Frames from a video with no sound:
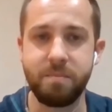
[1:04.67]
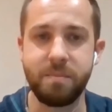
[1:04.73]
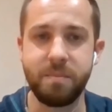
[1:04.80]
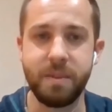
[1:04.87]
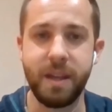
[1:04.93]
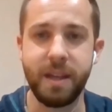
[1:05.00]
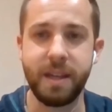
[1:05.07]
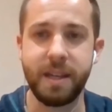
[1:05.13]

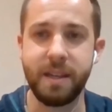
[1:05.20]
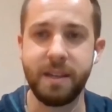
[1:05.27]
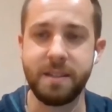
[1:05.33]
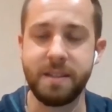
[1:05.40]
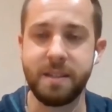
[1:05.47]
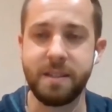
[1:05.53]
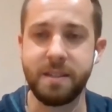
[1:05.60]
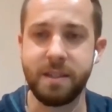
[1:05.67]
like
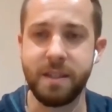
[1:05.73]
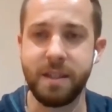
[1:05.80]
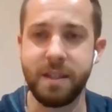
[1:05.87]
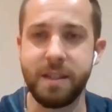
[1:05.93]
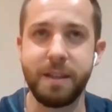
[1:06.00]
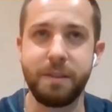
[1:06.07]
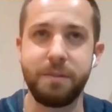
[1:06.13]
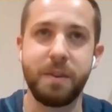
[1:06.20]
us, and
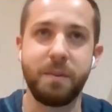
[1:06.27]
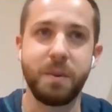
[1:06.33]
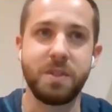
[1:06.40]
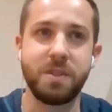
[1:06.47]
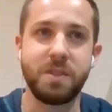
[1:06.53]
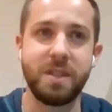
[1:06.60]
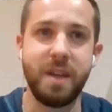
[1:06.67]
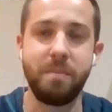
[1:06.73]
if he
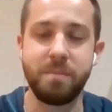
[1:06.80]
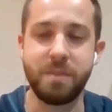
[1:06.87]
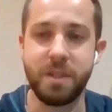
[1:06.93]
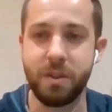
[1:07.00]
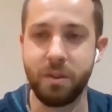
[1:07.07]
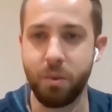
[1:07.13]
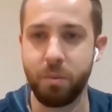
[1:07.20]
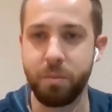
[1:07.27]
was
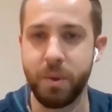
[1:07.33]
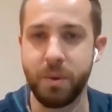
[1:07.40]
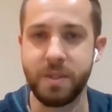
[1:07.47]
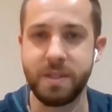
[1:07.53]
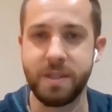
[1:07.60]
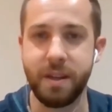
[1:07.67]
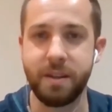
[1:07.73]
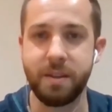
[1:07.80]
tempted in all
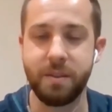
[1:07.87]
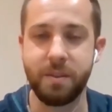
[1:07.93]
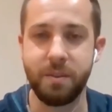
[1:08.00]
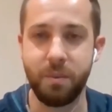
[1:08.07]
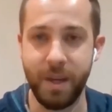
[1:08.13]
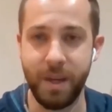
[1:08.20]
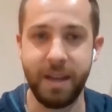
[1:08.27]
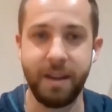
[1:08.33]
points like
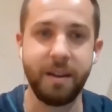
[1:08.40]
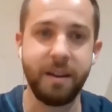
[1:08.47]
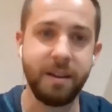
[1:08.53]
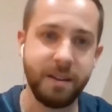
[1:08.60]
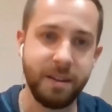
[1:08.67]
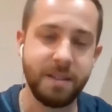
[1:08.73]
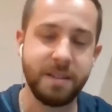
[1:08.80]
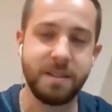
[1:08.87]
we
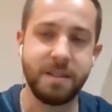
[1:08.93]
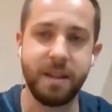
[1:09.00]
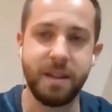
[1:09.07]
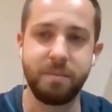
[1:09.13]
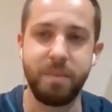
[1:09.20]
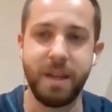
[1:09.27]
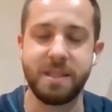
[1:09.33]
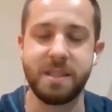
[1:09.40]
are, as that
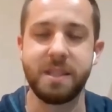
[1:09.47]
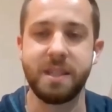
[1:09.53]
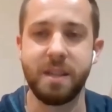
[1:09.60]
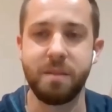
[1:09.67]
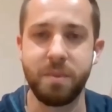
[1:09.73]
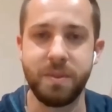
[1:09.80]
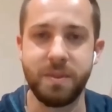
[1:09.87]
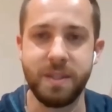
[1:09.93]
passage in
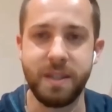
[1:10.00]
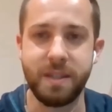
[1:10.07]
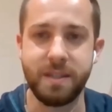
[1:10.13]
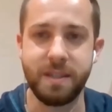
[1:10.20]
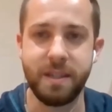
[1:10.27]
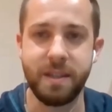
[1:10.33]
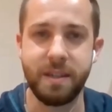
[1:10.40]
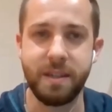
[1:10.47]
Hebrews
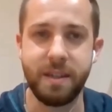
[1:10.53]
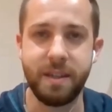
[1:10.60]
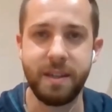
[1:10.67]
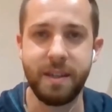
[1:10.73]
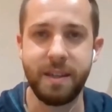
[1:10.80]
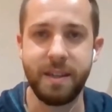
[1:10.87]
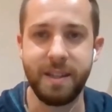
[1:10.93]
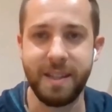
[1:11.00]
says, then
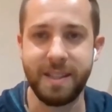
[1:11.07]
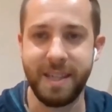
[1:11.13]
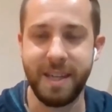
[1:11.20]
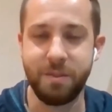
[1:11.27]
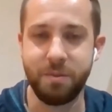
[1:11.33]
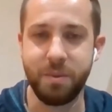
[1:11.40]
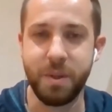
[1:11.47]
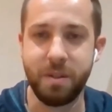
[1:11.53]
that's
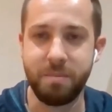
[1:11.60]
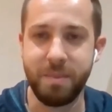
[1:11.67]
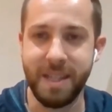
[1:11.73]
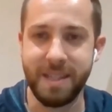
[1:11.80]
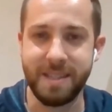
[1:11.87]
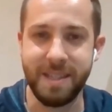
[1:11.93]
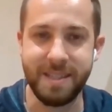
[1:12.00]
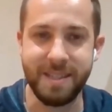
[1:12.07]
kind of what it
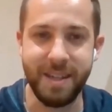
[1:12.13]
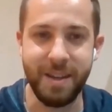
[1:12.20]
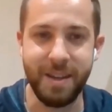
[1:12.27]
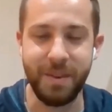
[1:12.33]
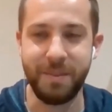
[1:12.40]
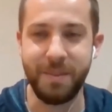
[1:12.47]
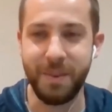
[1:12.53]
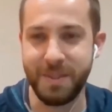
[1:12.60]
means, doesn't it?
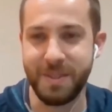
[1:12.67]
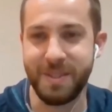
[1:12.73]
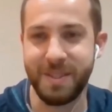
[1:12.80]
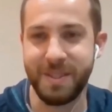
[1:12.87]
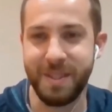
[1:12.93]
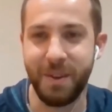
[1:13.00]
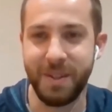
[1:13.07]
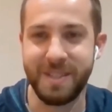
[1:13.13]
He
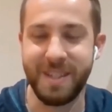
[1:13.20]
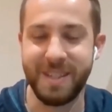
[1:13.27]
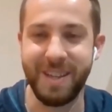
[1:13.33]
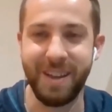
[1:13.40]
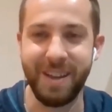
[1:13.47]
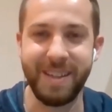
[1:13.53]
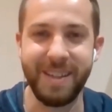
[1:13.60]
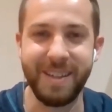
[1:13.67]
was
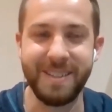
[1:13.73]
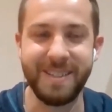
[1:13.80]
just like us.